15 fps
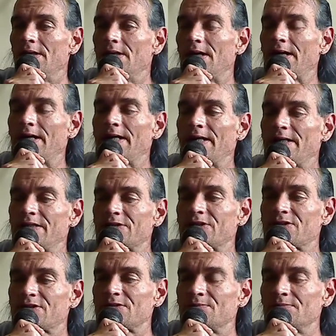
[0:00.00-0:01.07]
I had
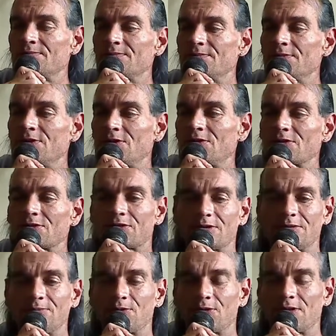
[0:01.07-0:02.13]
some long
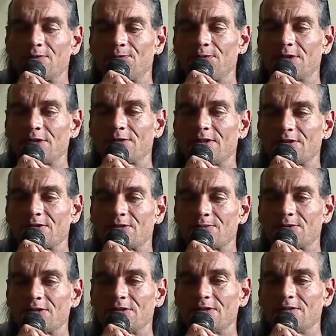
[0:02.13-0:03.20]
sleep trying to figure out some
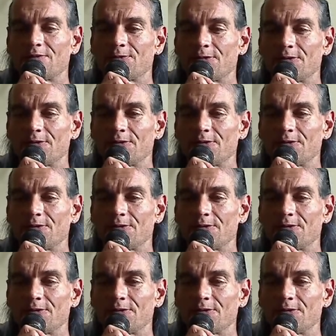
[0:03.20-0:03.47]
stuff.